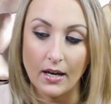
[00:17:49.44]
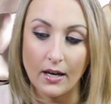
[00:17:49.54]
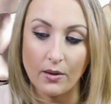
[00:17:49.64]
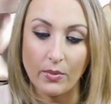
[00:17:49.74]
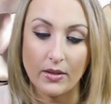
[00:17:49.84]

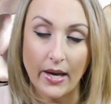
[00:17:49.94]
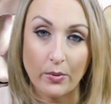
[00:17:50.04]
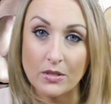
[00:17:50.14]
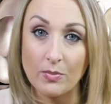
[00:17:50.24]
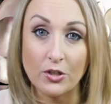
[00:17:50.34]
And that
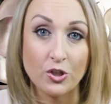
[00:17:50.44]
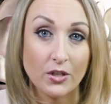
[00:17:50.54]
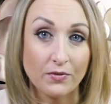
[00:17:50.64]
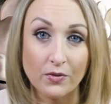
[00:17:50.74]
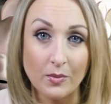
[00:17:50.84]
was a big
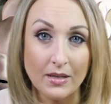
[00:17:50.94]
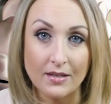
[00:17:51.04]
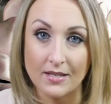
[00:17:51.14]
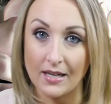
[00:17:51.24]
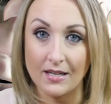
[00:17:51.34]
shift for me
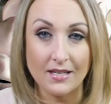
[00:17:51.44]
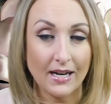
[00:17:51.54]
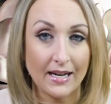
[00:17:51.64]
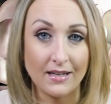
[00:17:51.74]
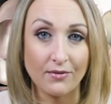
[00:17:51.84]
because, like I
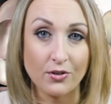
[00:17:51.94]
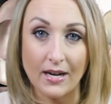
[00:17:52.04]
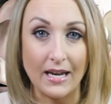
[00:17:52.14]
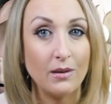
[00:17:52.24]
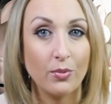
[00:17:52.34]
said, I never
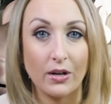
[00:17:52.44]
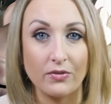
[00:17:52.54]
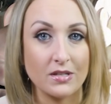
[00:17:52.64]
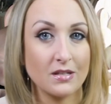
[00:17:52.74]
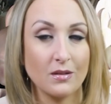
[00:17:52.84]
ate
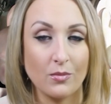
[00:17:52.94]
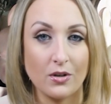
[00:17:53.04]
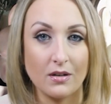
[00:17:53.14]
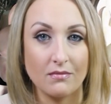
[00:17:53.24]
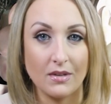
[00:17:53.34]
breakfast in the
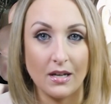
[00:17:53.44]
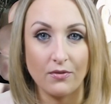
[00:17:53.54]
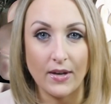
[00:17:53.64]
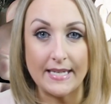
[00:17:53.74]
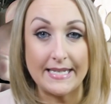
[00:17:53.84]
morning. And
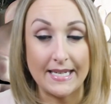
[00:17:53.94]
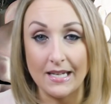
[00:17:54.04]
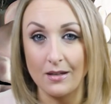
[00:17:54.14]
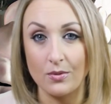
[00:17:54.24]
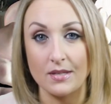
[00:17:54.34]
if I
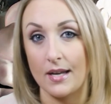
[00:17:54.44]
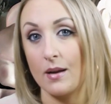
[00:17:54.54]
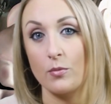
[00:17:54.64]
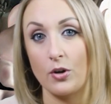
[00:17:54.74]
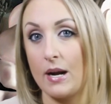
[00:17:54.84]
did, it was like
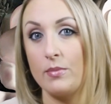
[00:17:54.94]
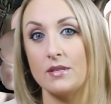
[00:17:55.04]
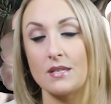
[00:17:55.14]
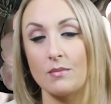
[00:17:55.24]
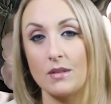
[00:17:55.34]
I'm
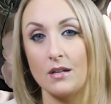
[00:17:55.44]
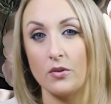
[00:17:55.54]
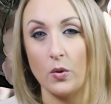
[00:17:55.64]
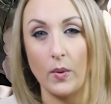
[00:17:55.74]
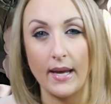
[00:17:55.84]
grabbing something
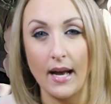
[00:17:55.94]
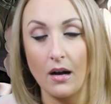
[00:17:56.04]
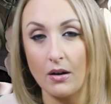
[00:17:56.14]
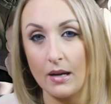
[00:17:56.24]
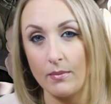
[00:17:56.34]
on the way
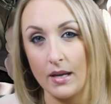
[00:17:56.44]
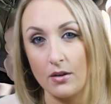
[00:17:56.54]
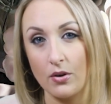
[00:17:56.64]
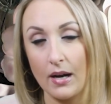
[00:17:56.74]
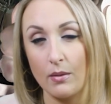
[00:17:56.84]
out. I might
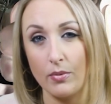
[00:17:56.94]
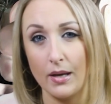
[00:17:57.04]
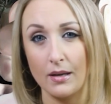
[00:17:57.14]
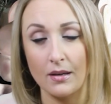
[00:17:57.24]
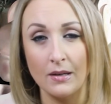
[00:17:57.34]

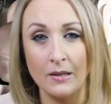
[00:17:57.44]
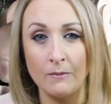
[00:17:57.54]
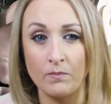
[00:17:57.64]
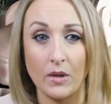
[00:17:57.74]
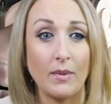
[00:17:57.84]

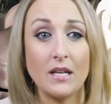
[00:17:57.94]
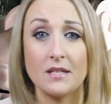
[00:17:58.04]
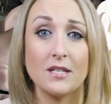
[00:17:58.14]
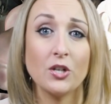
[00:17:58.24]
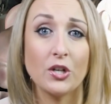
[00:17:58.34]
eat
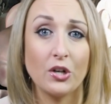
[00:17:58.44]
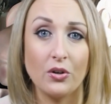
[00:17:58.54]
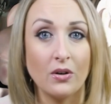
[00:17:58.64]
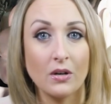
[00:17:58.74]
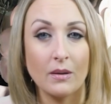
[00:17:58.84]

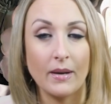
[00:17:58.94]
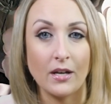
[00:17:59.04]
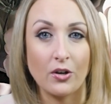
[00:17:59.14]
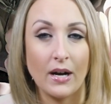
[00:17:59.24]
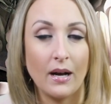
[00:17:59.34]
cereal, or I
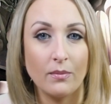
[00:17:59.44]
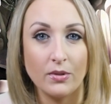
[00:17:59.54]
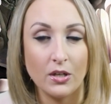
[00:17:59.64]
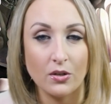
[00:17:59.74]
might grab,